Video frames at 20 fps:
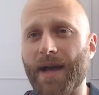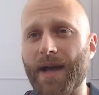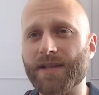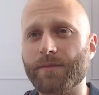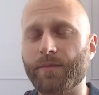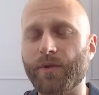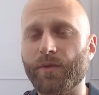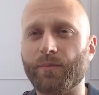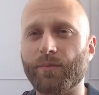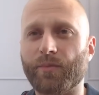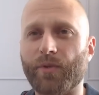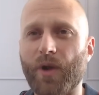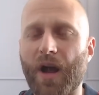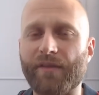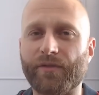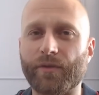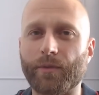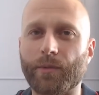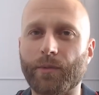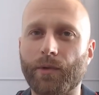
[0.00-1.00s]
hasn't been
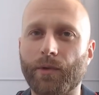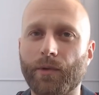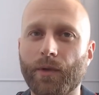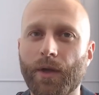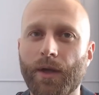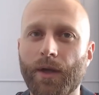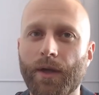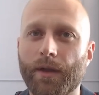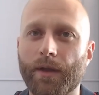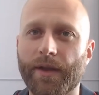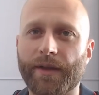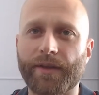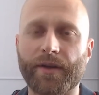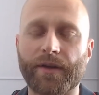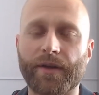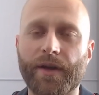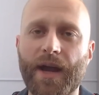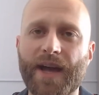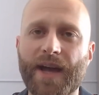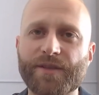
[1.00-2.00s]
profitable. Like
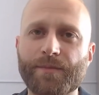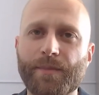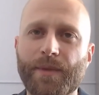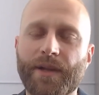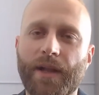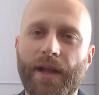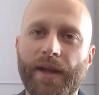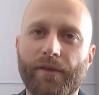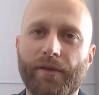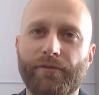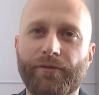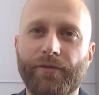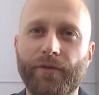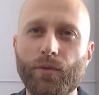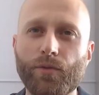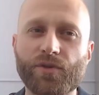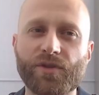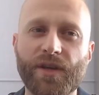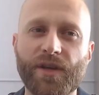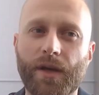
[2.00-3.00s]
there has been like a
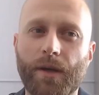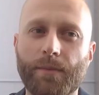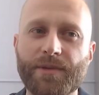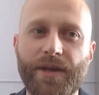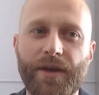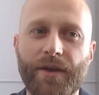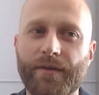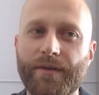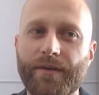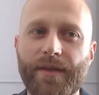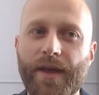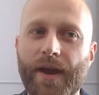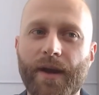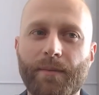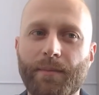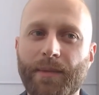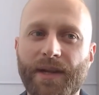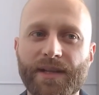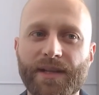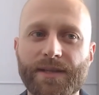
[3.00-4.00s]
few setups here and
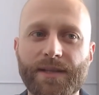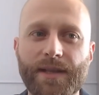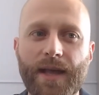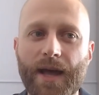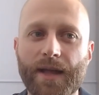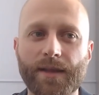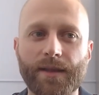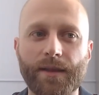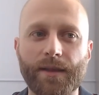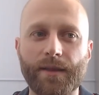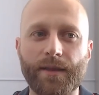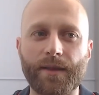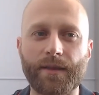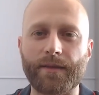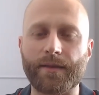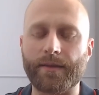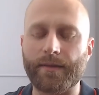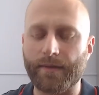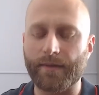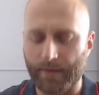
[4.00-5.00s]
there, but it's not
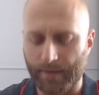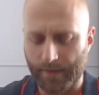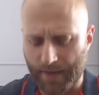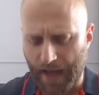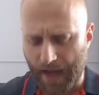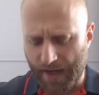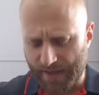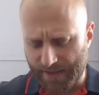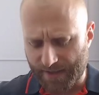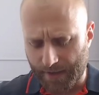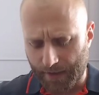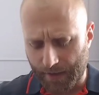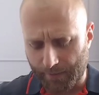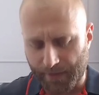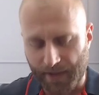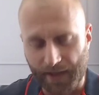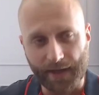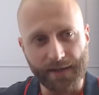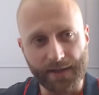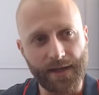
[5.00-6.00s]
not a
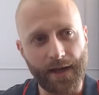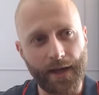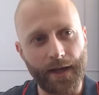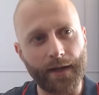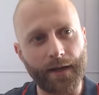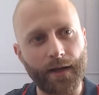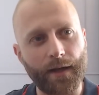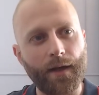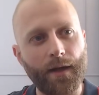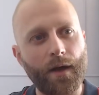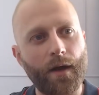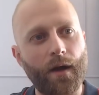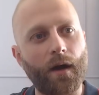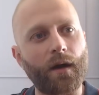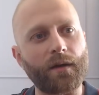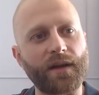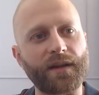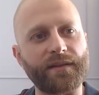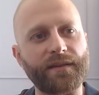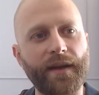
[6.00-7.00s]
setup that I take
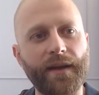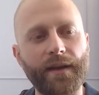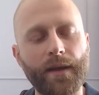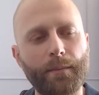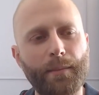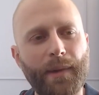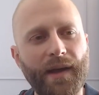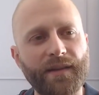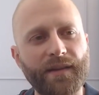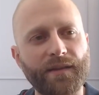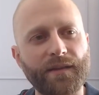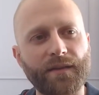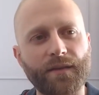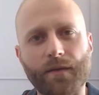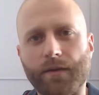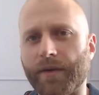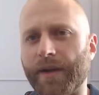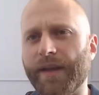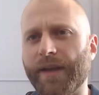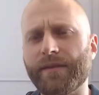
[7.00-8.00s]
on a daily yeah.
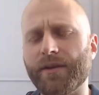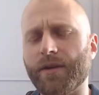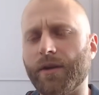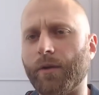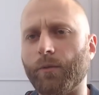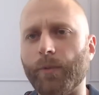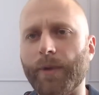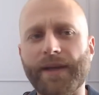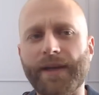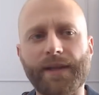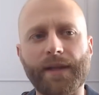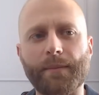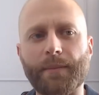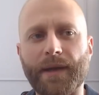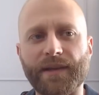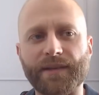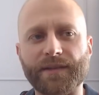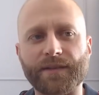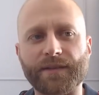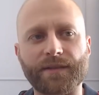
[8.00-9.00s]
basis or even on a weekly
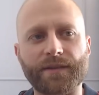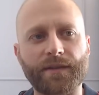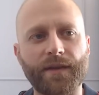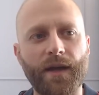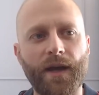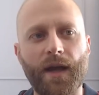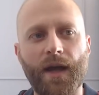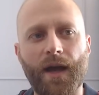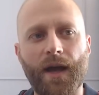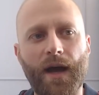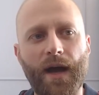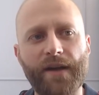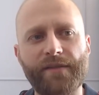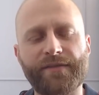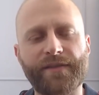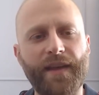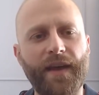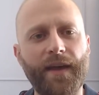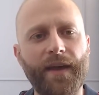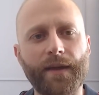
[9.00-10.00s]
basis. Yeah.
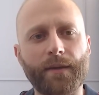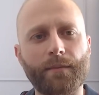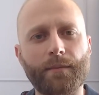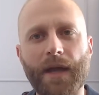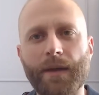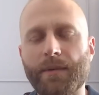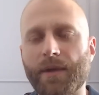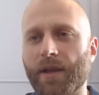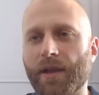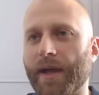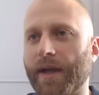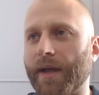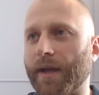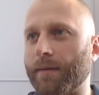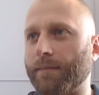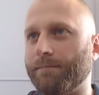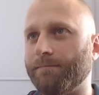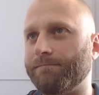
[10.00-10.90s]
I've taken maybe like